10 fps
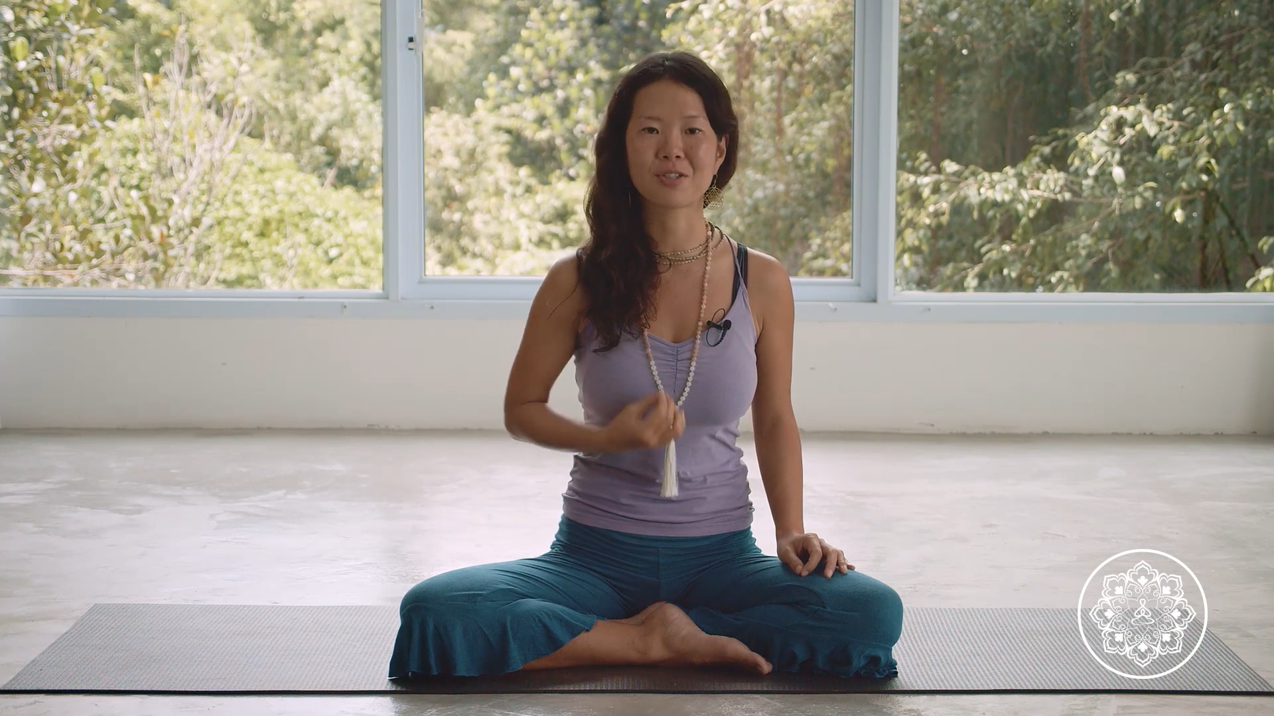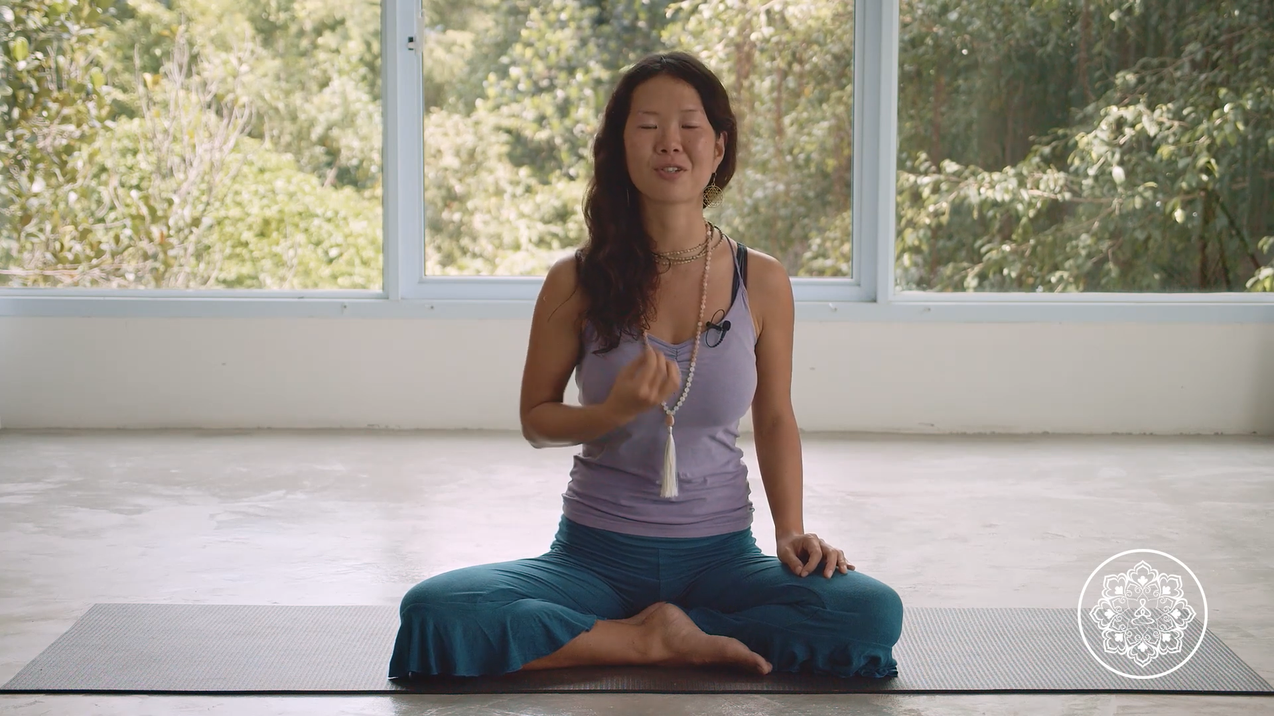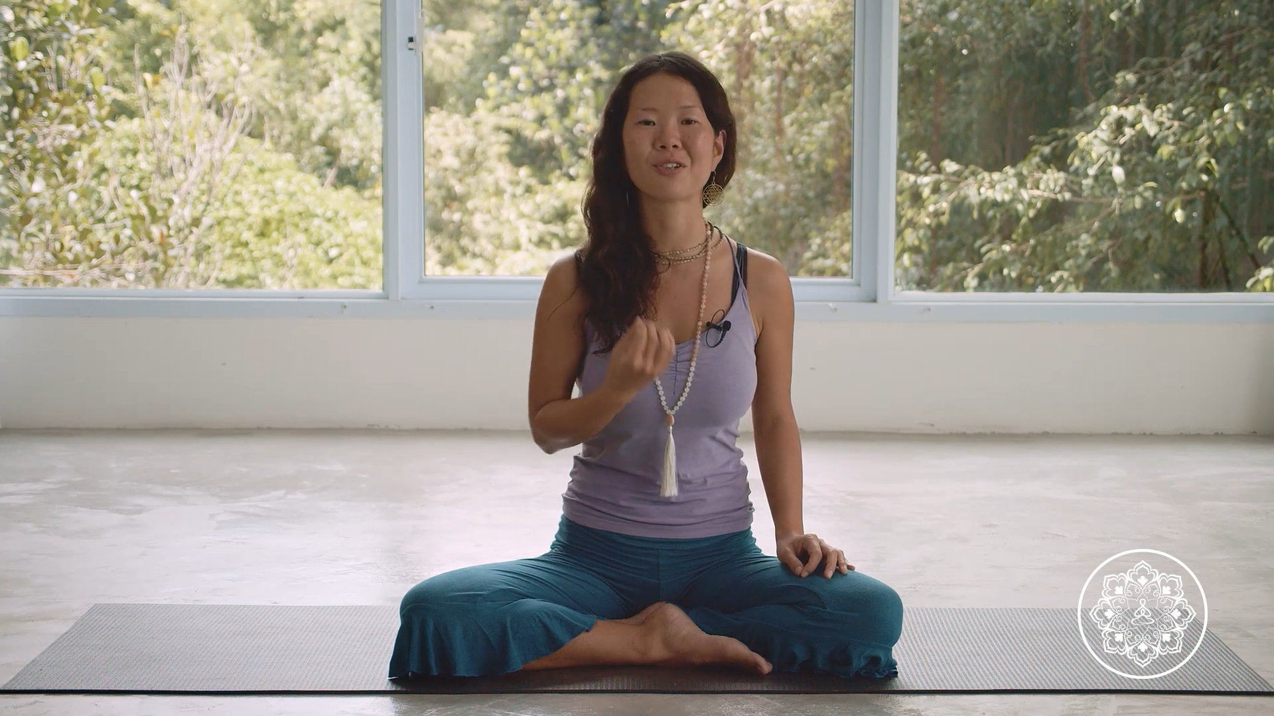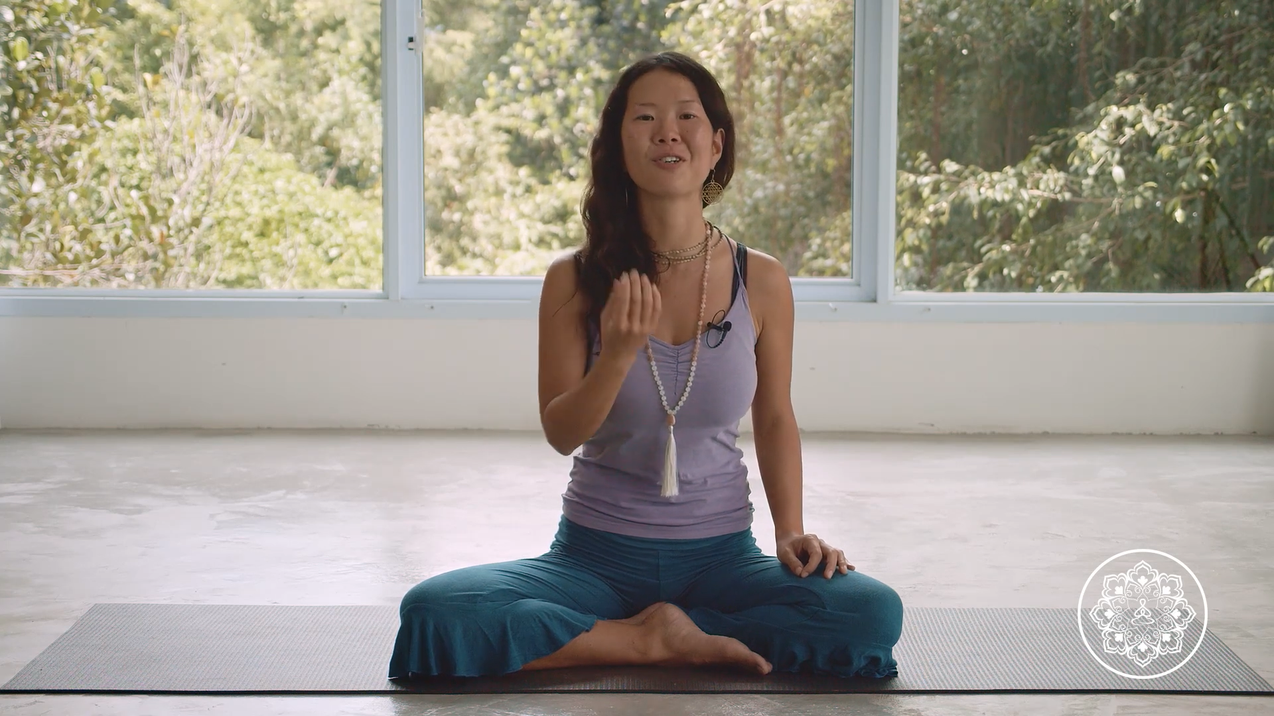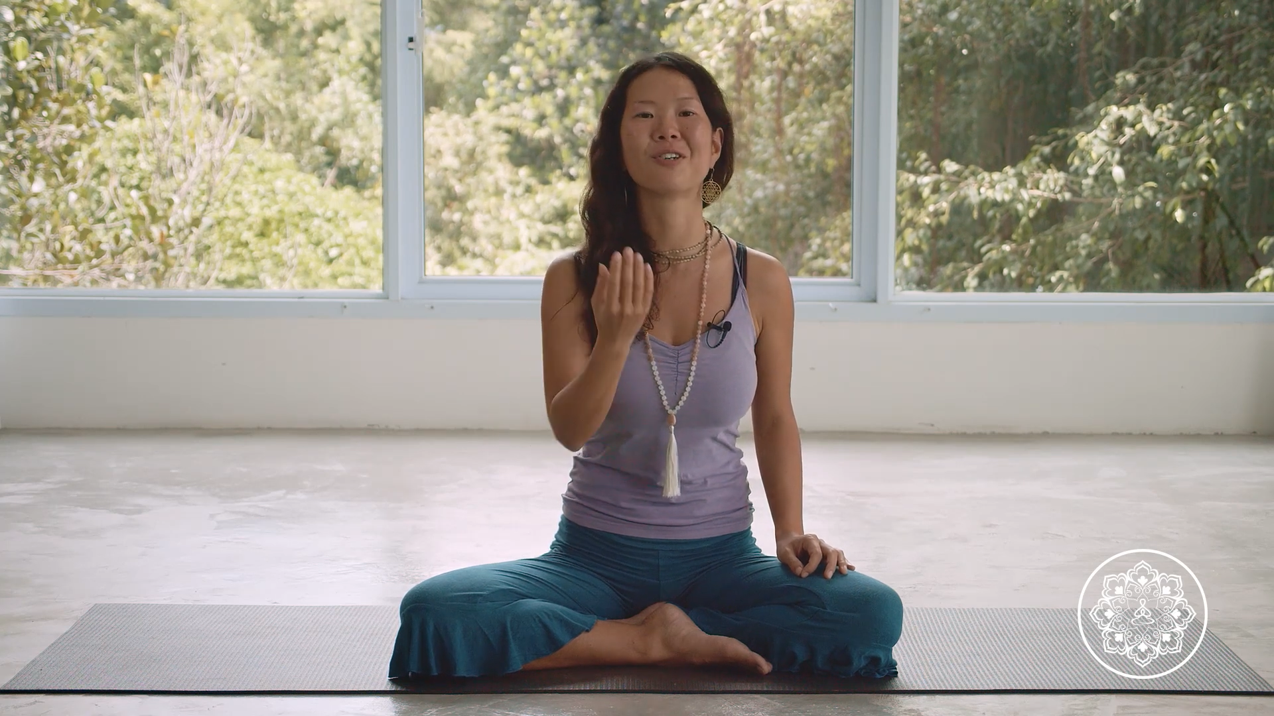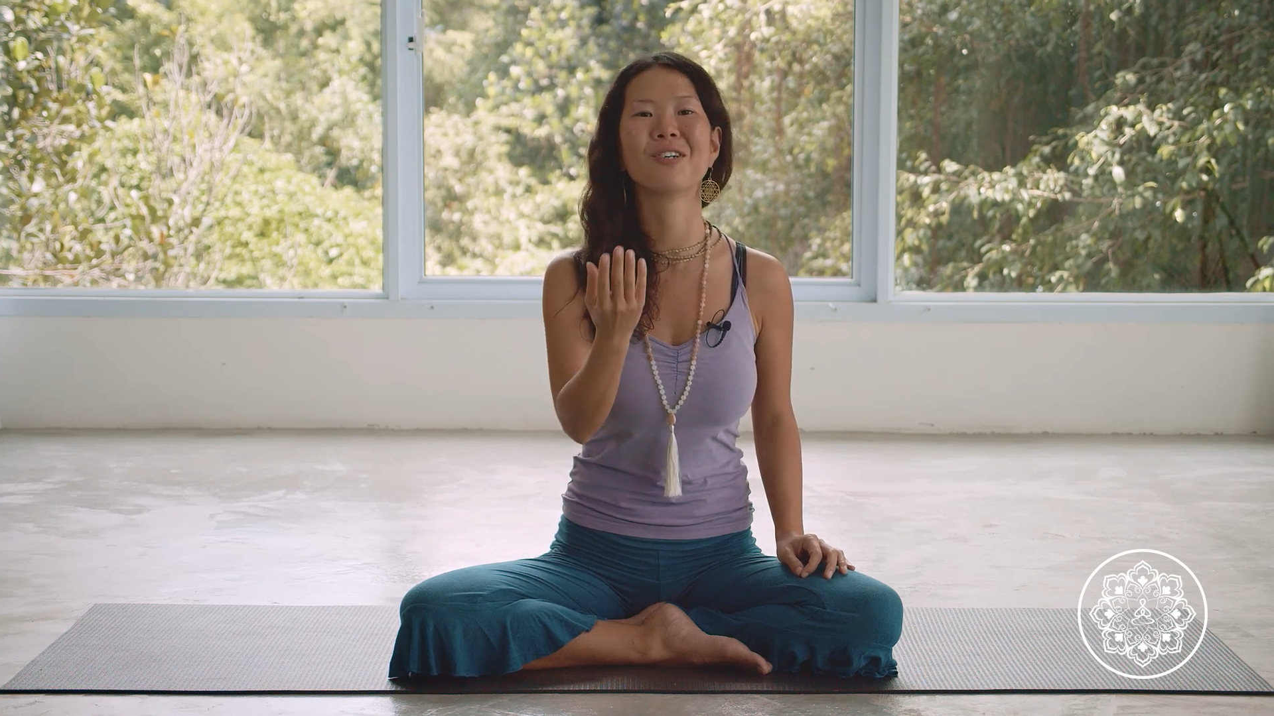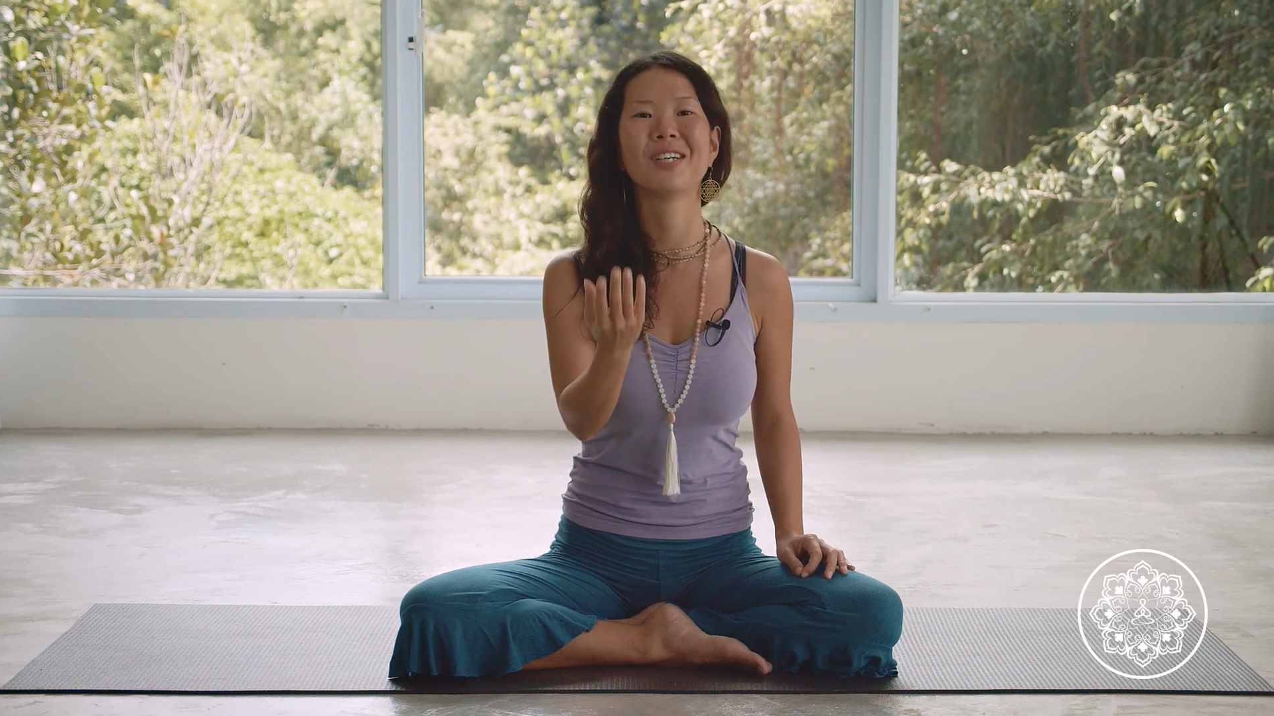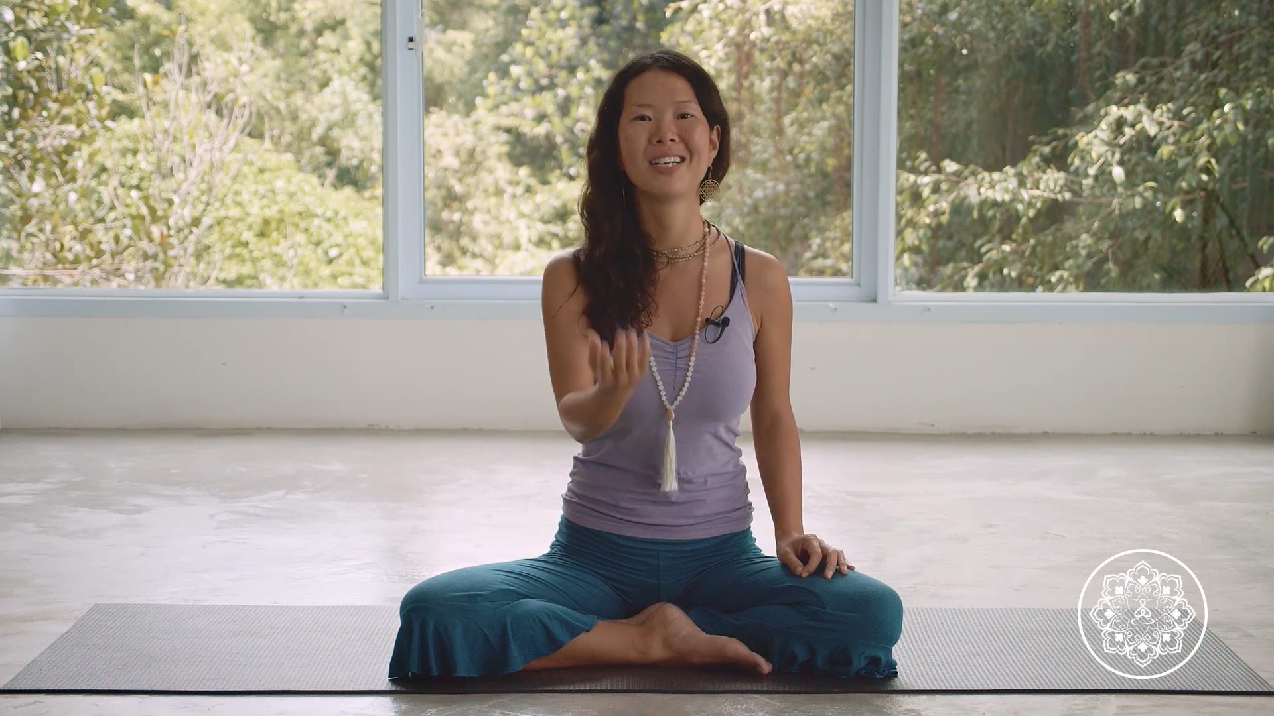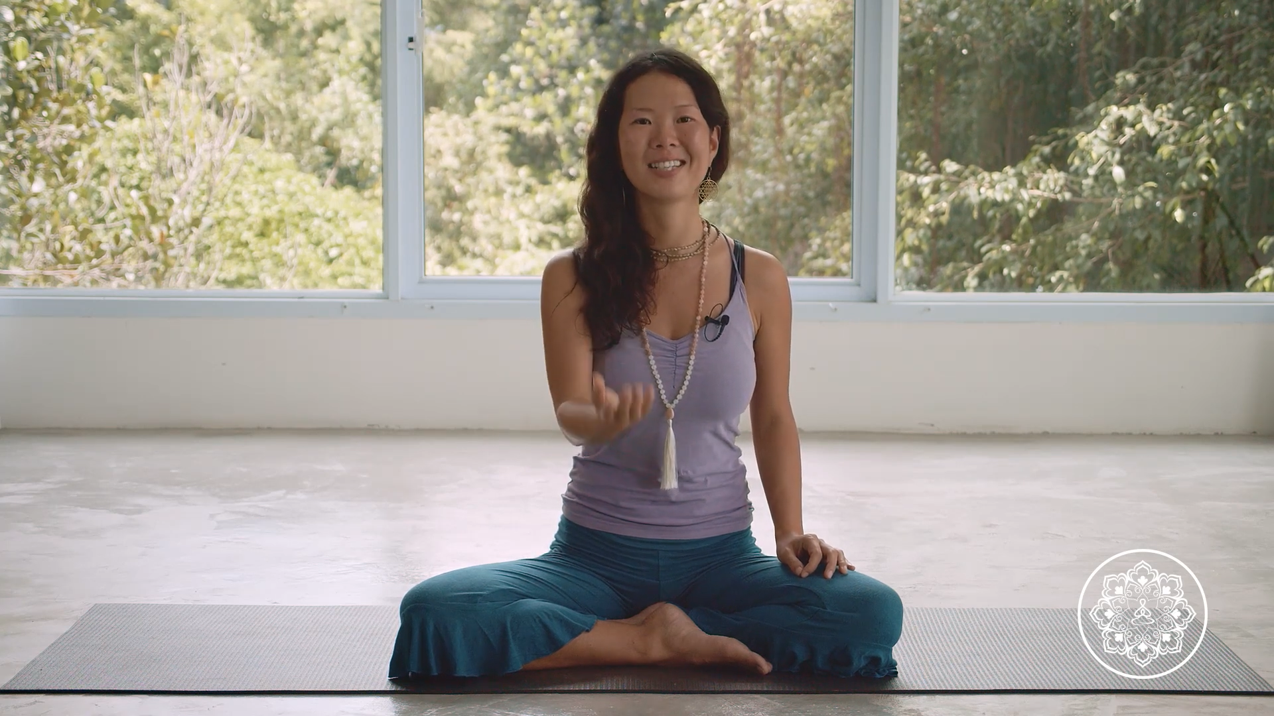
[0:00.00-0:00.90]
to